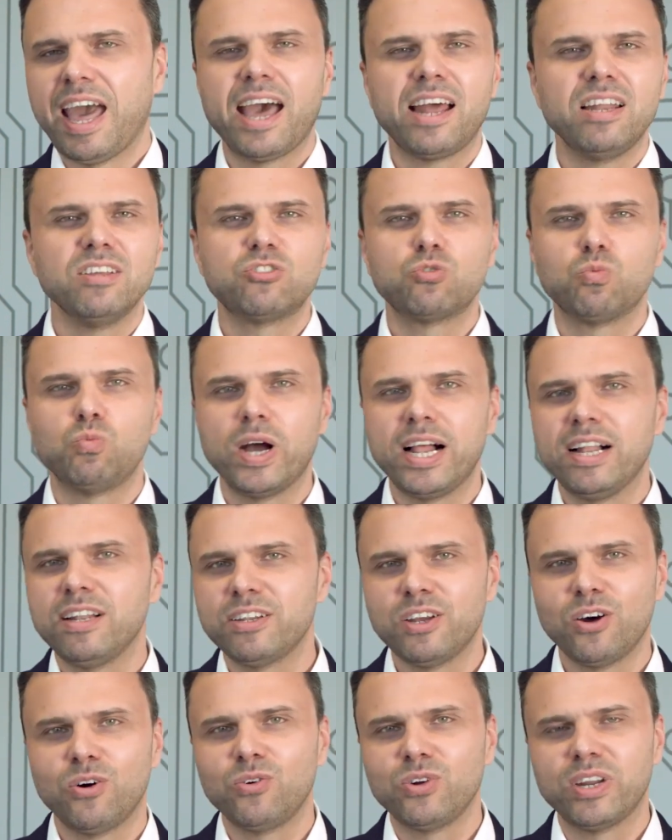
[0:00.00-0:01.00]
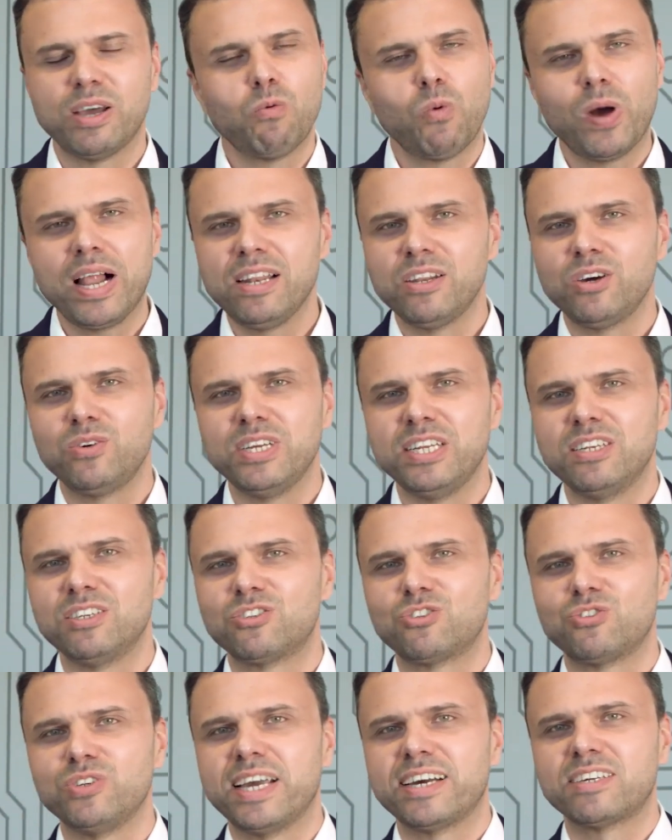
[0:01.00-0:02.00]
Al is well known, a well-known
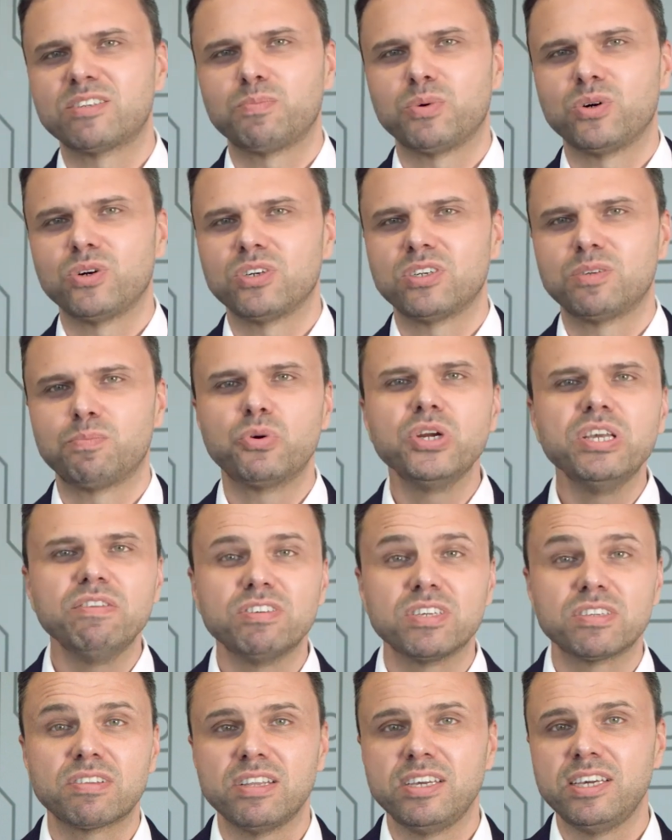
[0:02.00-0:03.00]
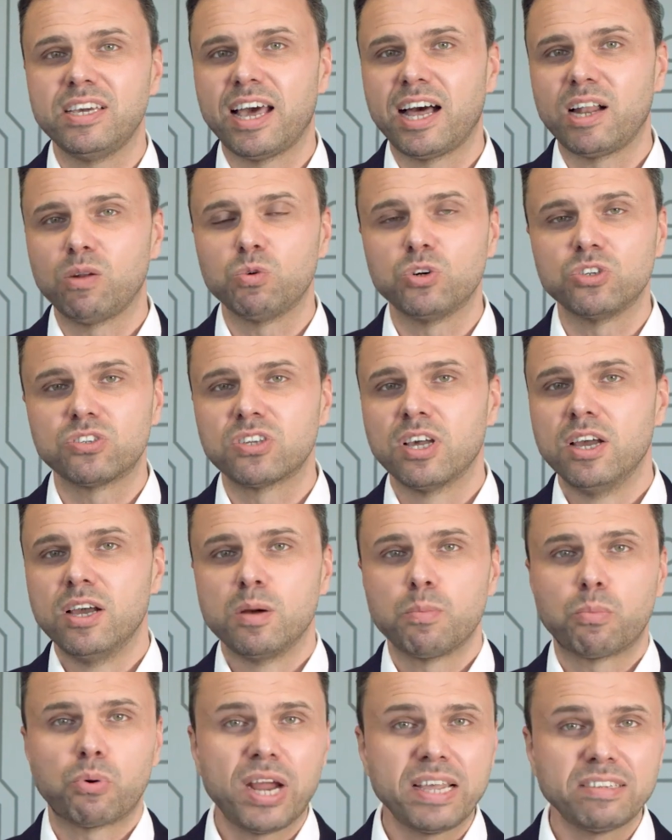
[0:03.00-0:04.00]
industry expert. Previously, Al was
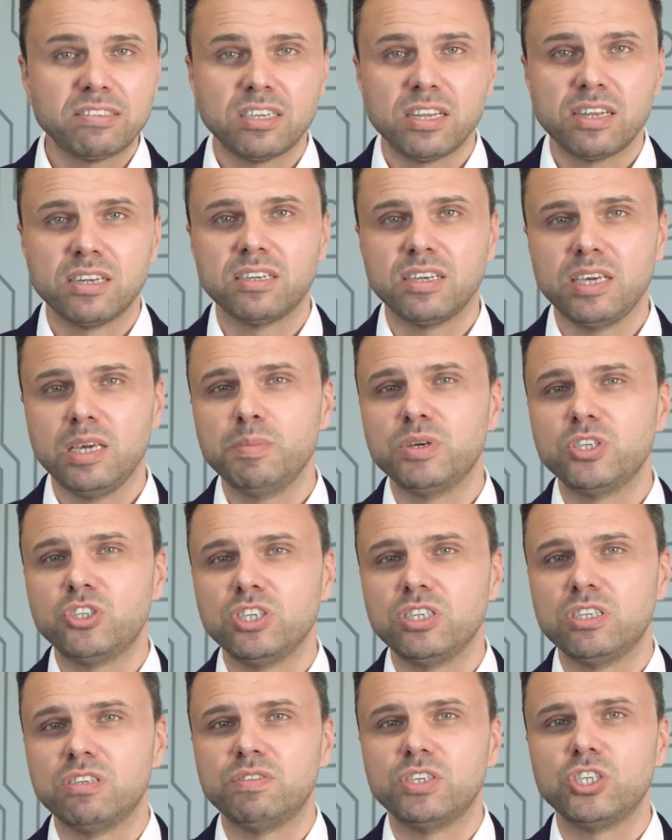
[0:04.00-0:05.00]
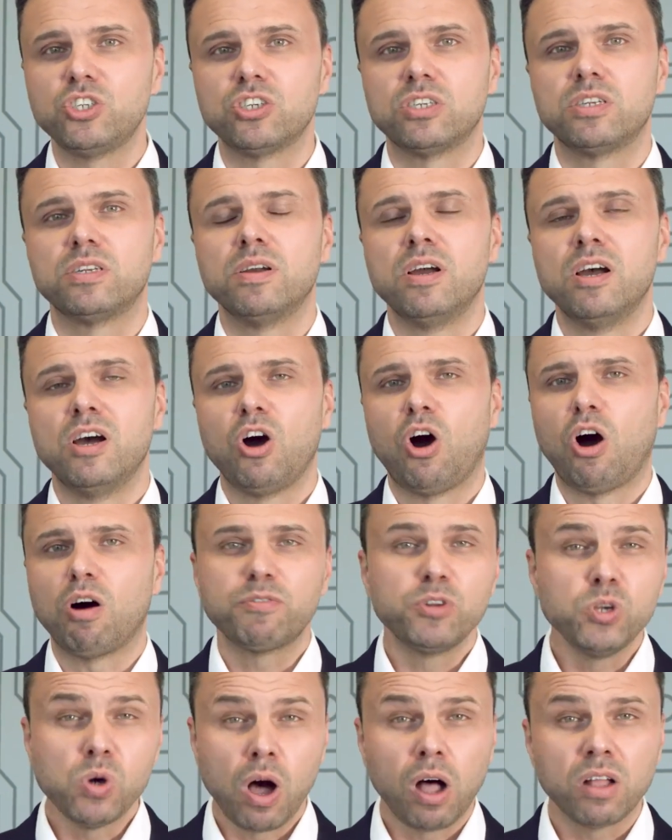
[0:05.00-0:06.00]
president, imaging division
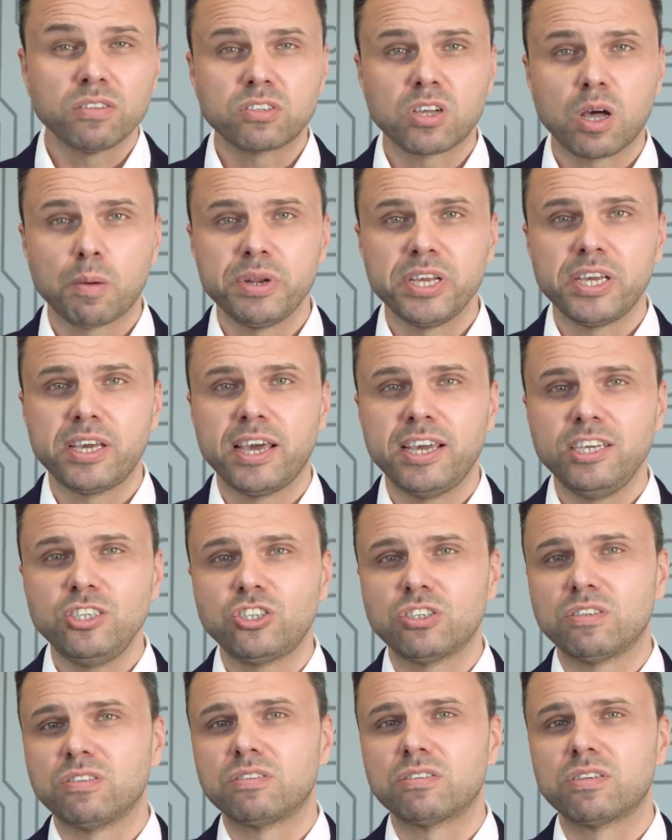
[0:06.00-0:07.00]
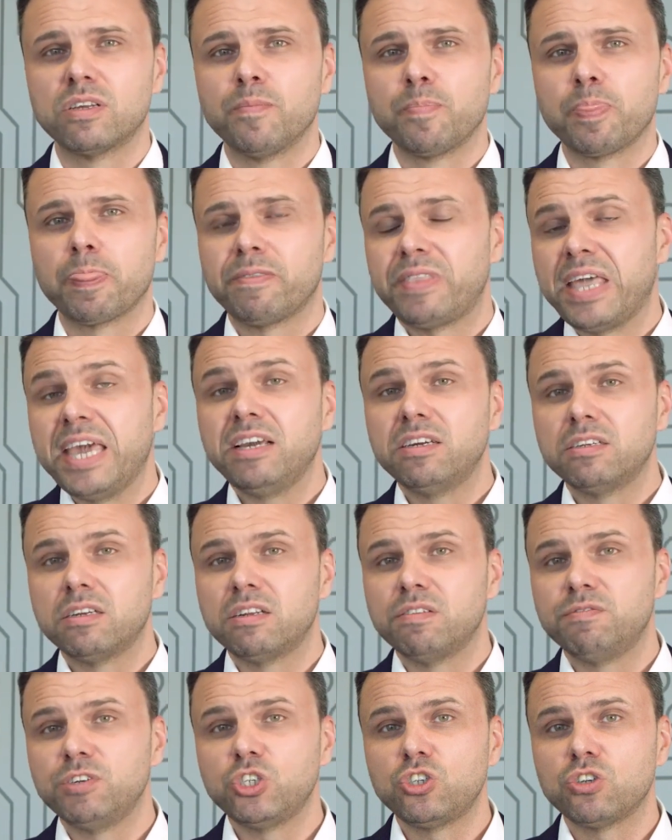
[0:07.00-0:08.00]
of Nuance Communications, taking
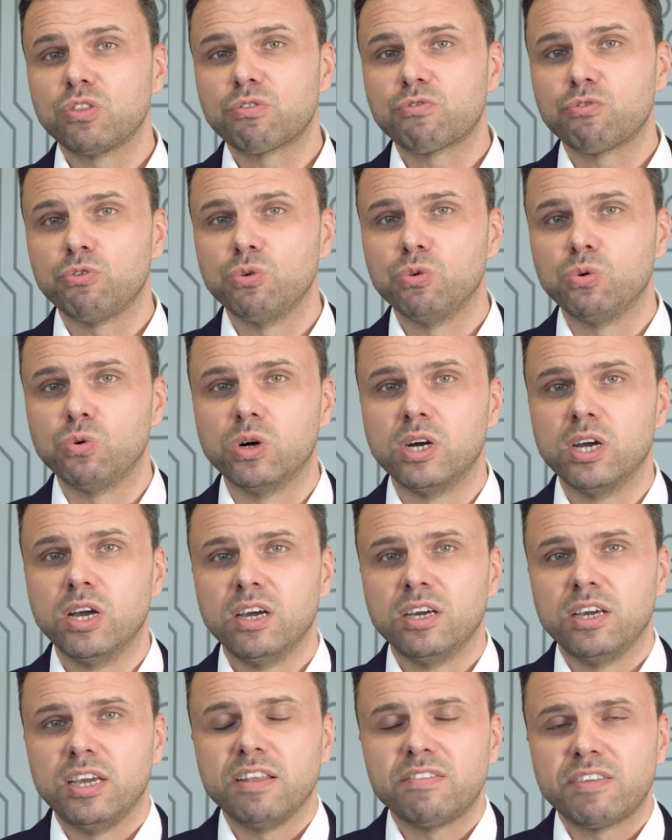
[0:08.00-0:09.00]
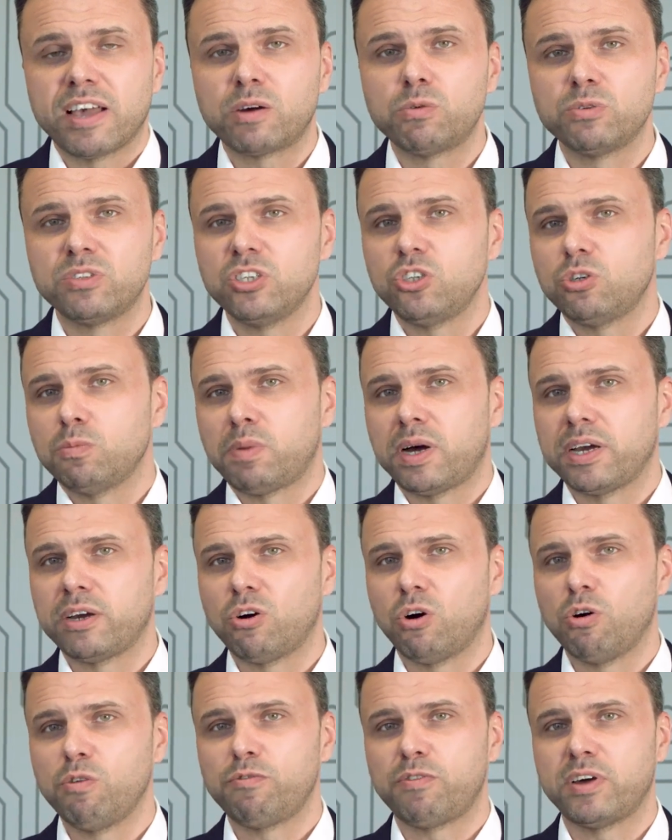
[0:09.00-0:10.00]
the division through its acquisition by
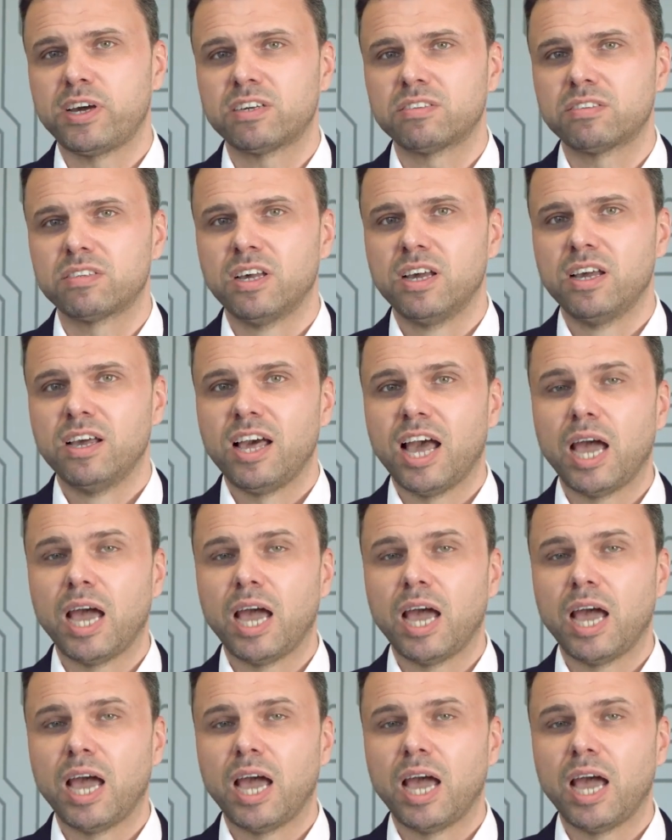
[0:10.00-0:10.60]
Kofax.